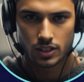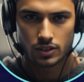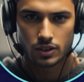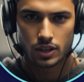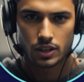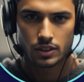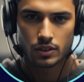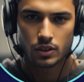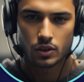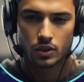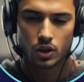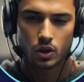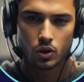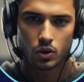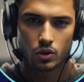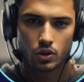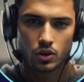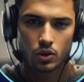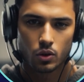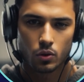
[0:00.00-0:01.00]
on this on
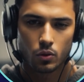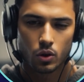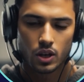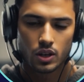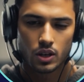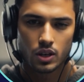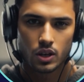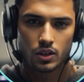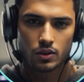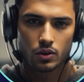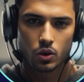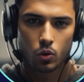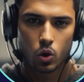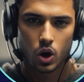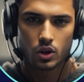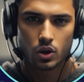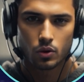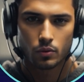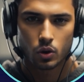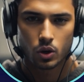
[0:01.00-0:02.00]
YouTube if you
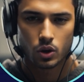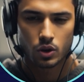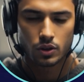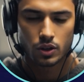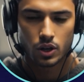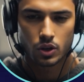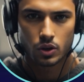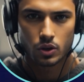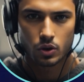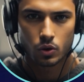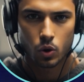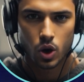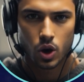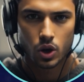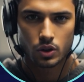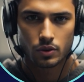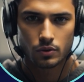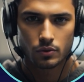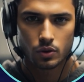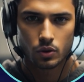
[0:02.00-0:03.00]
want a more thorough
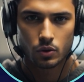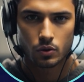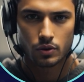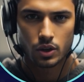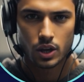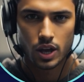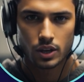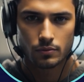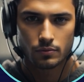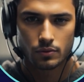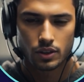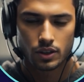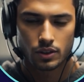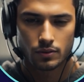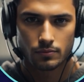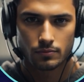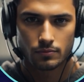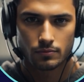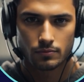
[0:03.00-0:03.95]
walkthrough of Canva.